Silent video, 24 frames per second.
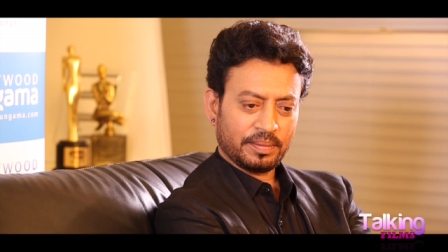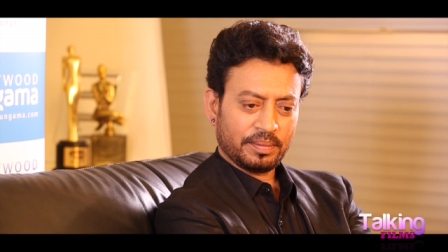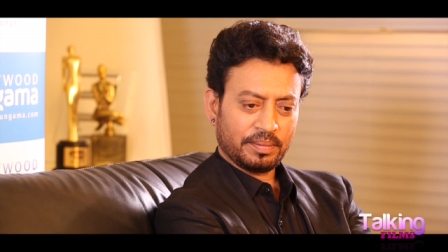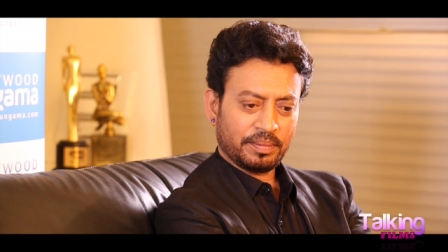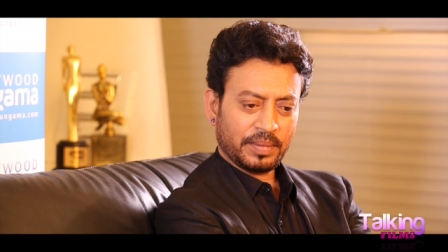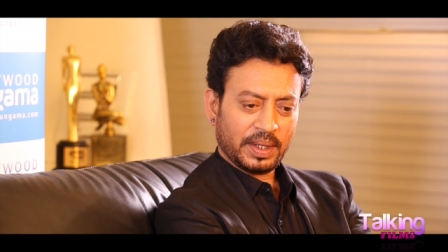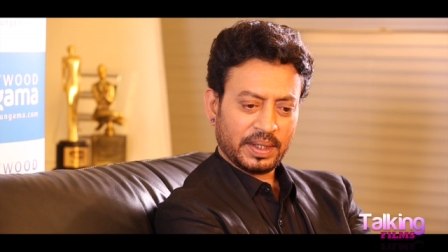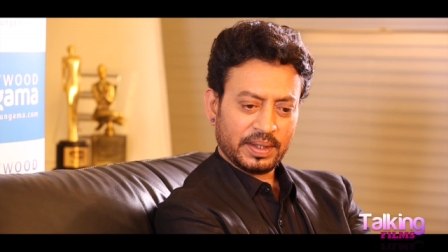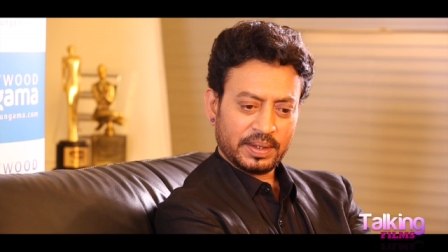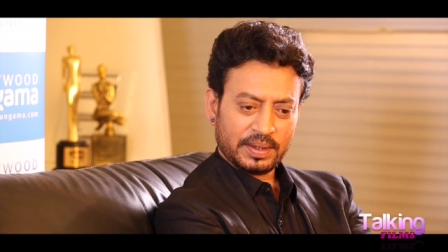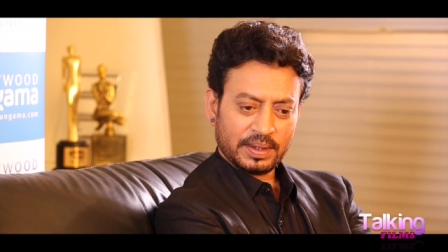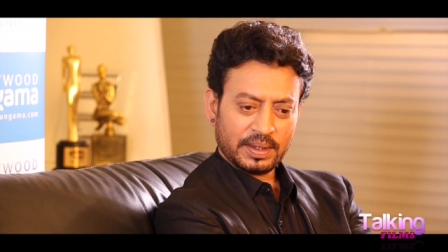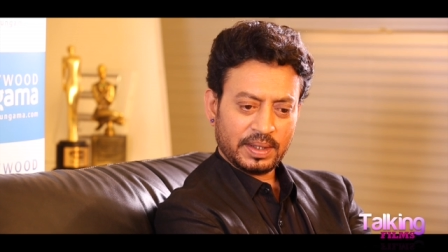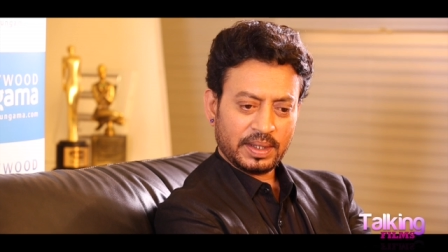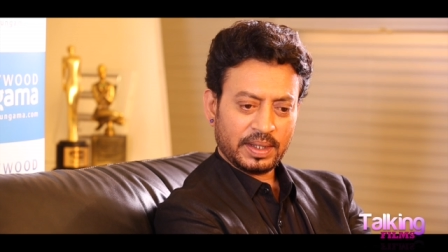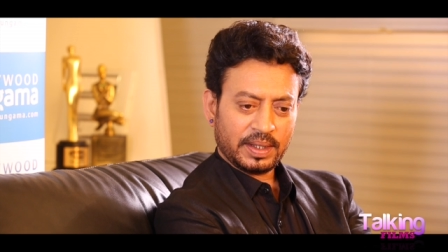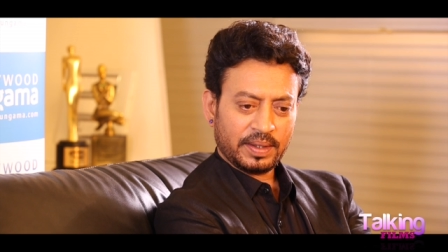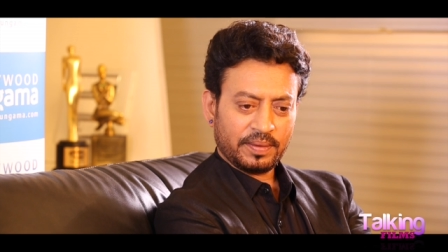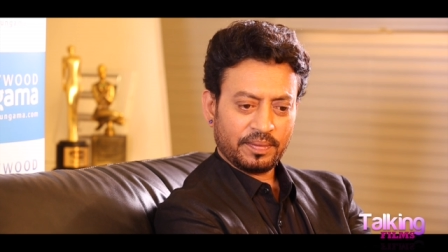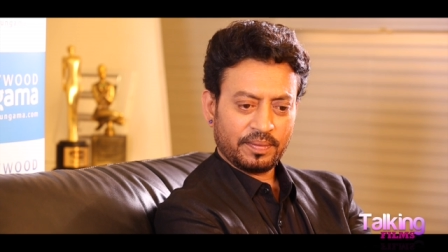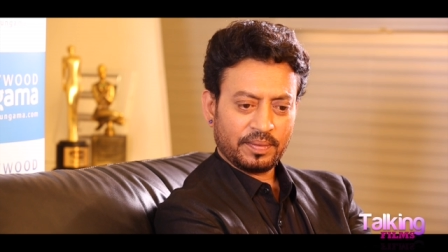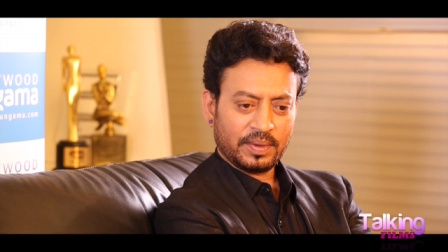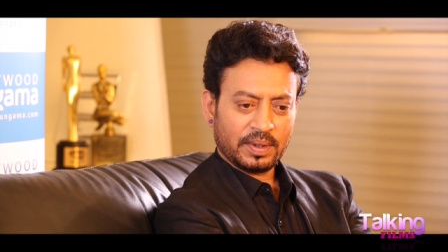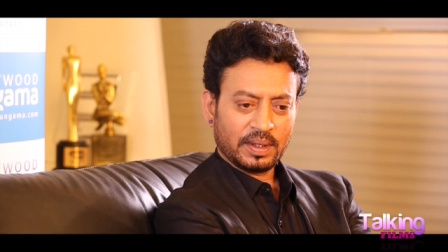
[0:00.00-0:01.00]

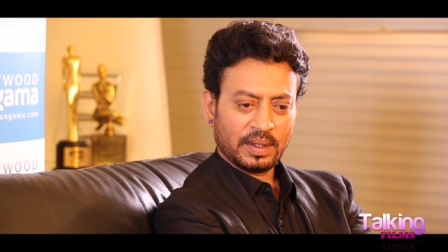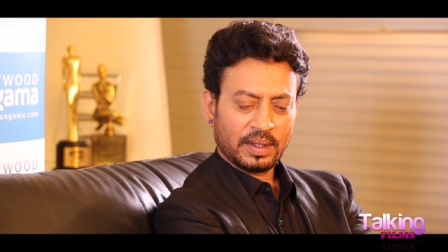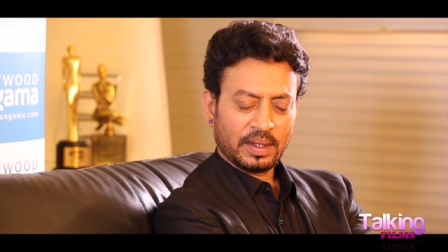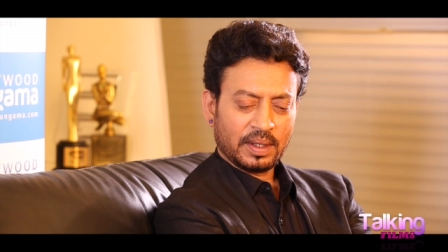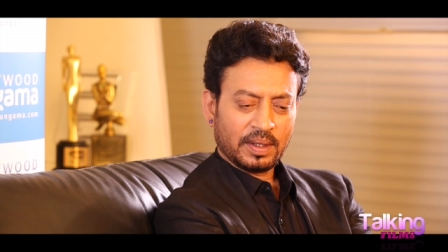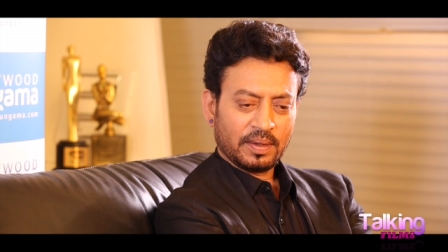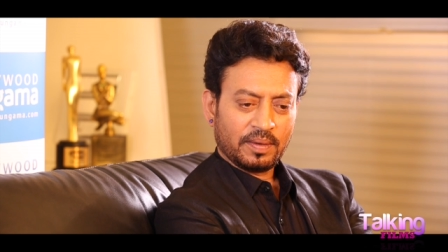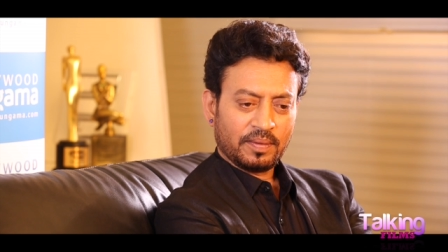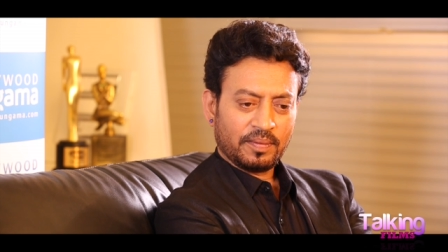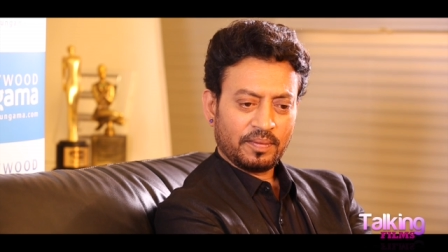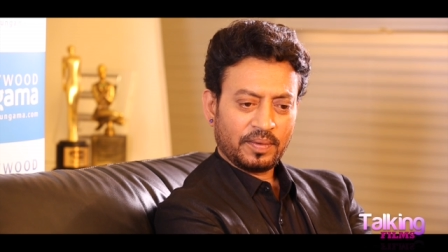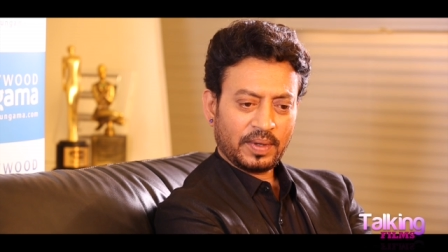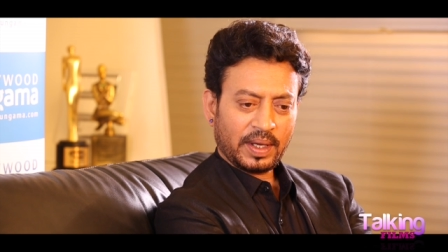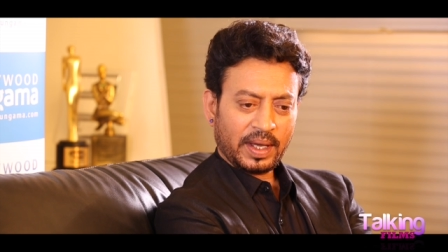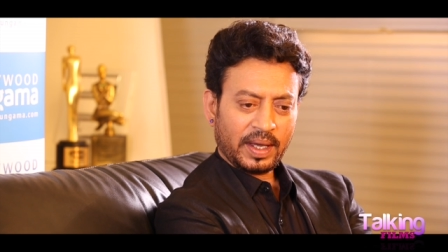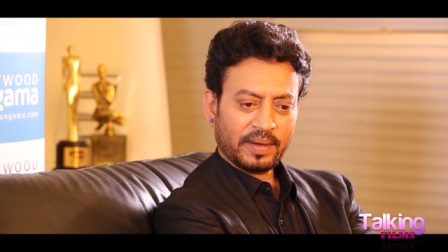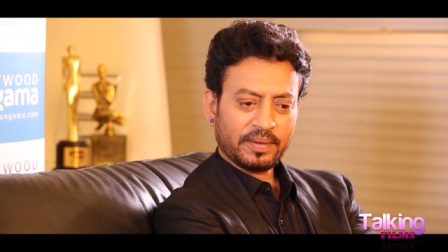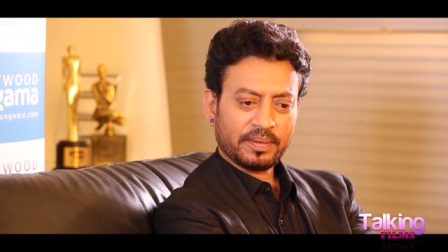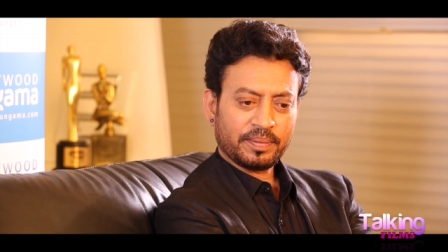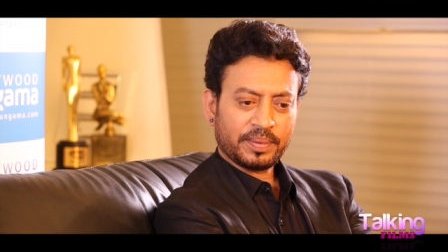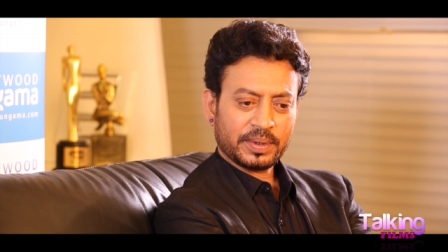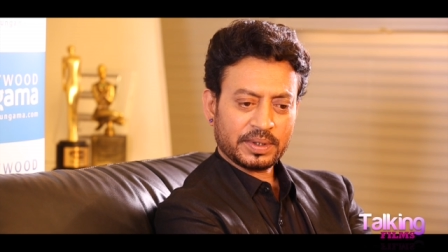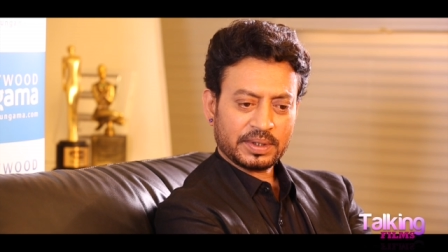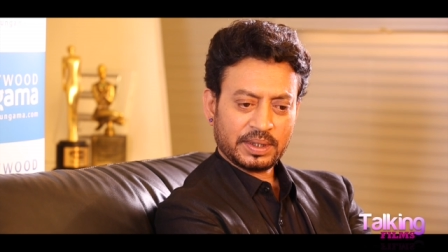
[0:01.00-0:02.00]
mentally
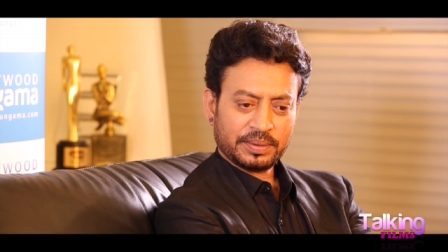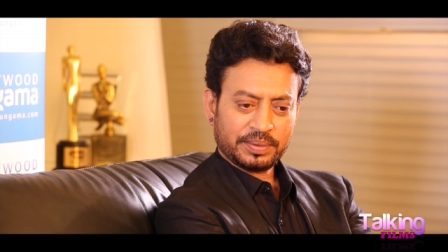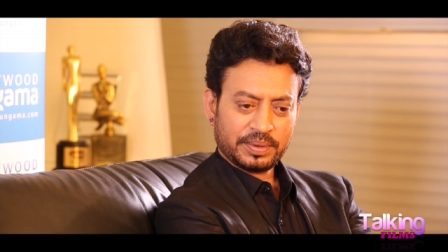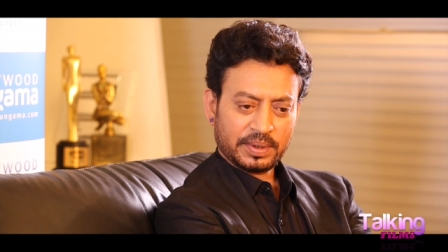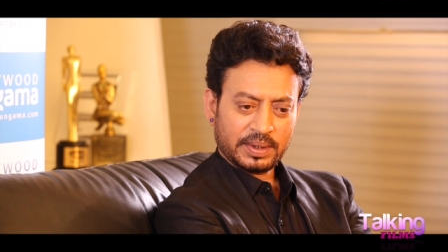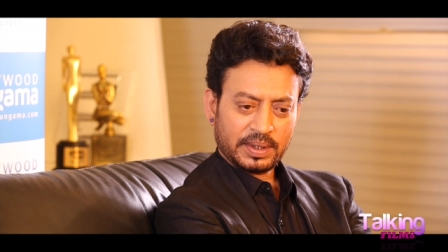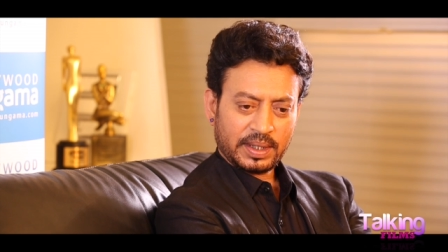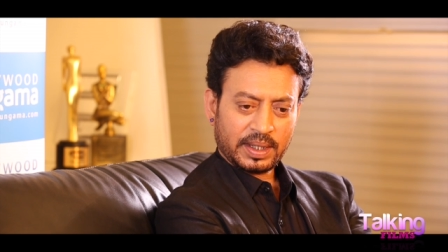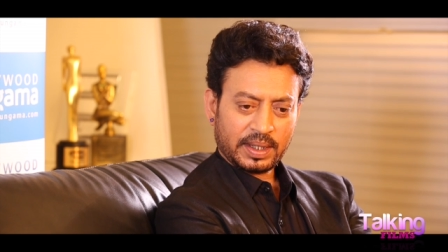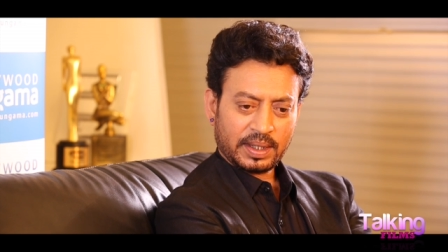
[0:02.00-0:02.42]
have a perception